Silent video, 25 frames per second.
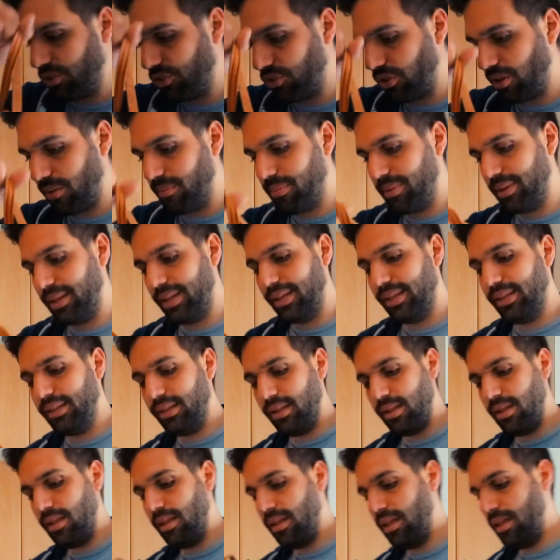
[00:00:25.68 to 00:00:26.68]

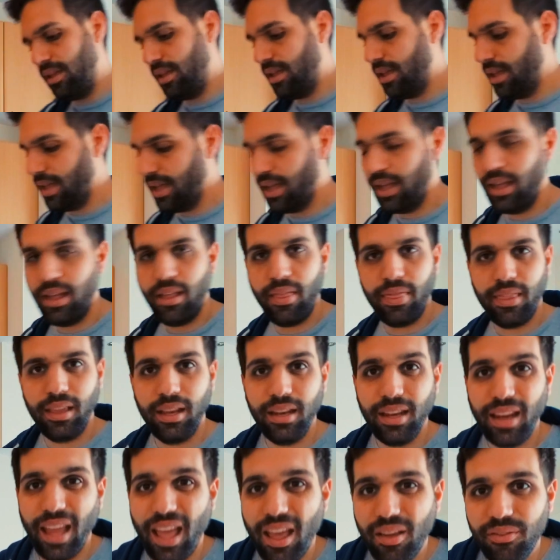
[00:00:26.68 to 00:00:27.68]
shopping
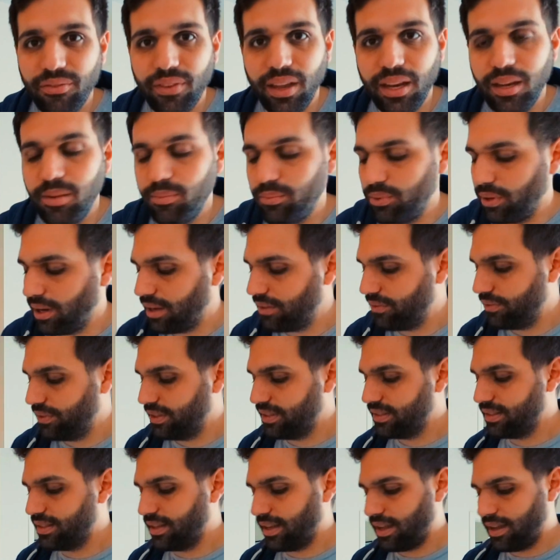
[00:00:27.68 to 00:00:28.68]
didn't have any
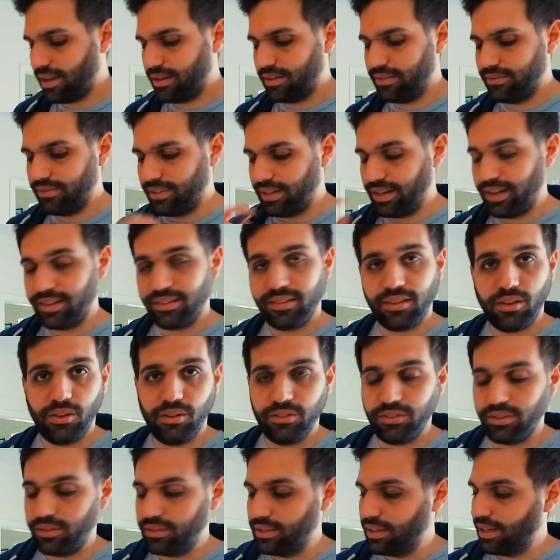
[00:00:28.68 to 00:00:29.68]
breakfast yet. Vanessa
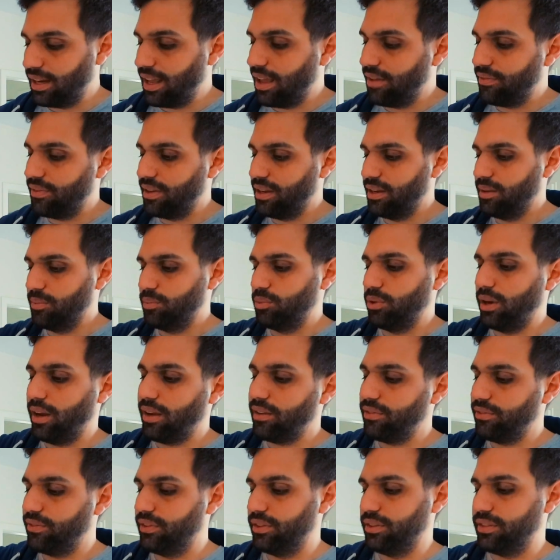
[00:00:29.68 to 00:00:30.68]
also didn't have any
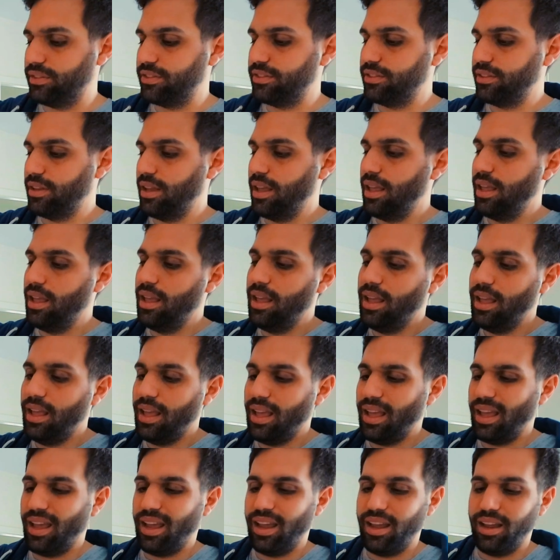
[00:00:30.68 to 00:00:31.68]
breakfast.
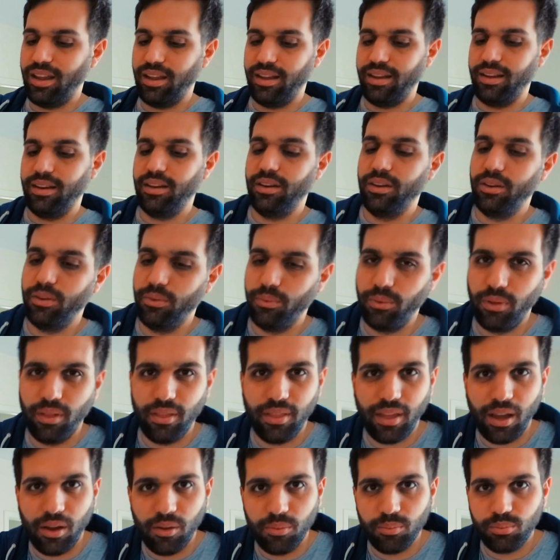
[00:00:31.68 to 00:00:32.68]
And
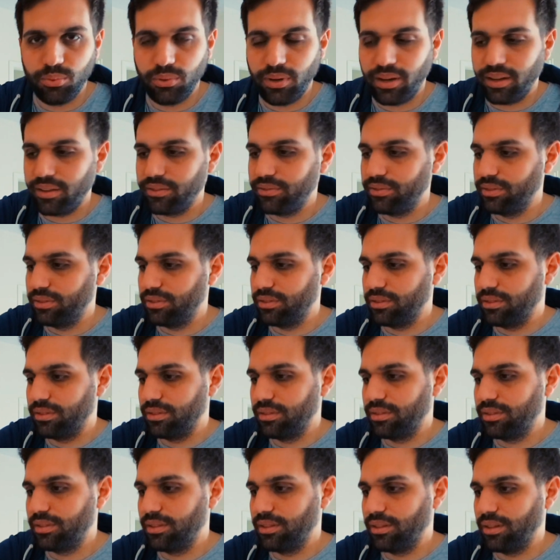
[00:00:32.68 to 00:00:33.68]
without
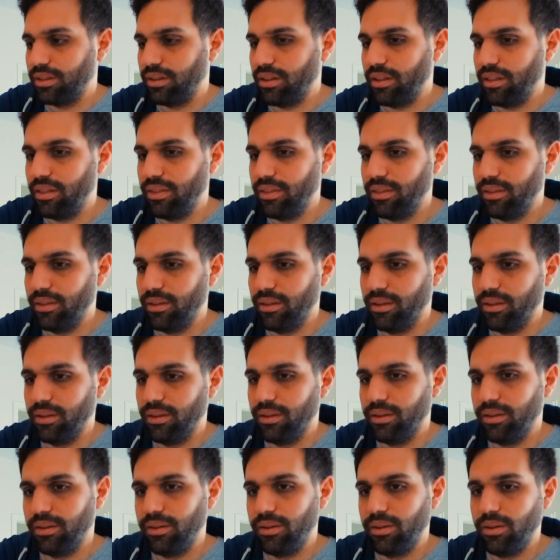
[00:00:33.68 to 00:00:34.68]
breakfast on
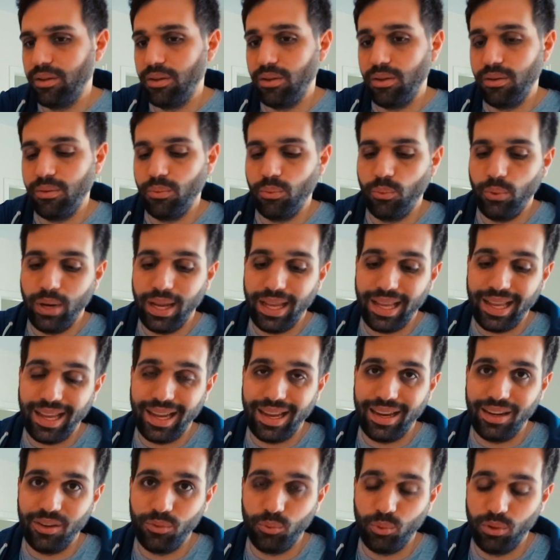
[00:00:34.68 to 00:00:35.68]
a
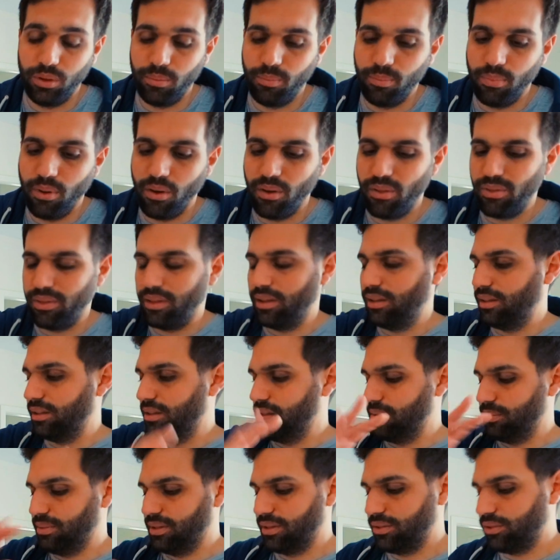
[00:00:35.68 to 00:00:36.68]
weekend, we're both a
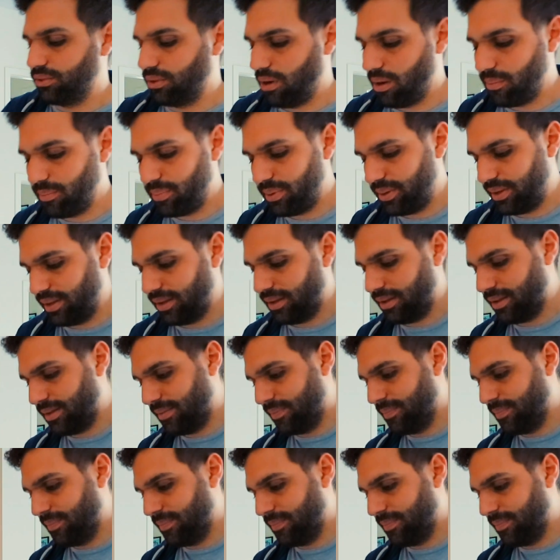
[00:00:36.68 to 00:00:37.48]
little bit grumpy.